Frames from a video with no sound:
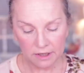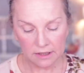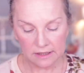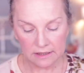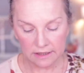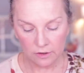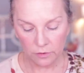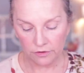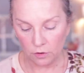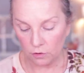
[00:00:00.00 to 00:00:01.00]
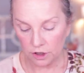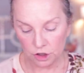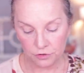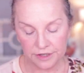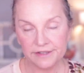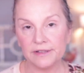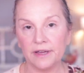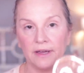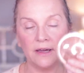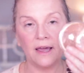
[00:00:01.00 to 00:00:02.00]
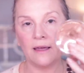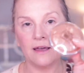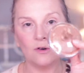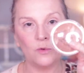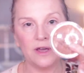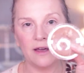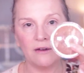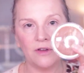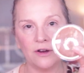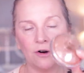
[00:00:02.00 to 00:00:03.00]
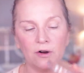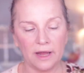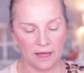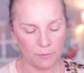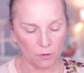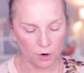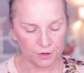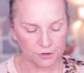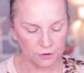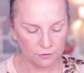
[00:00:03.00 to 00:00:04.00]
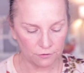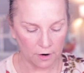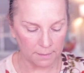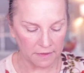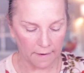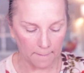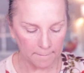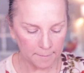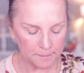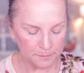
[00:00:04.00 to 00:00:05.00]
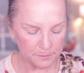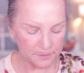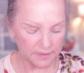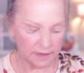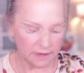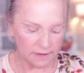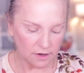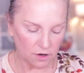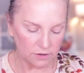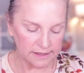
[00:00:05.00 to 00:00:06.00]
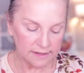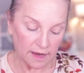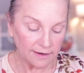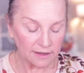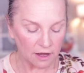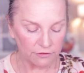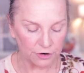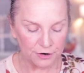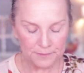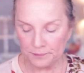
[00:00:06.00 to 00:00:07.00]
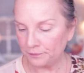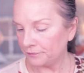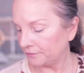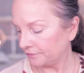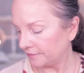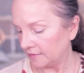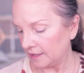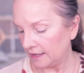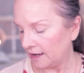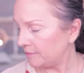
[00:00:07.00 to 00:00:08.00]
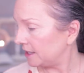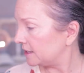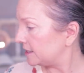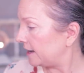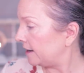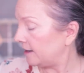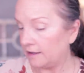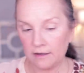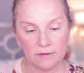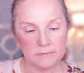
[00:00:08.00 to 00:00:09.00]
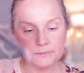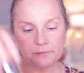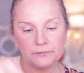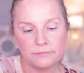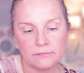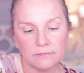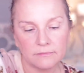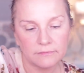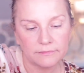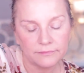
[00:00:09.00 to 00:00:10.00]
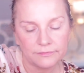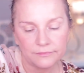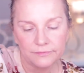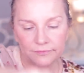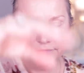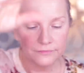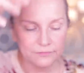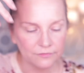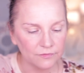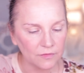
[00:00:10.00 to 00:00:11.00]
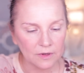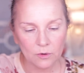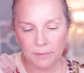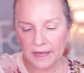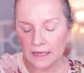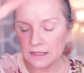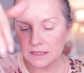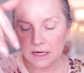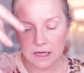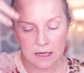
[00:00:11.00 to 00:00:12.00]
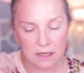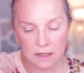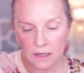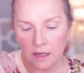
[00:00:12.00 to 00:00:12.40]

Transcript: gonna stick with the whole Catrice thing and we have here a bronzer from them and it is called Sun Lover. And I'm gonna take, what am I gonna take?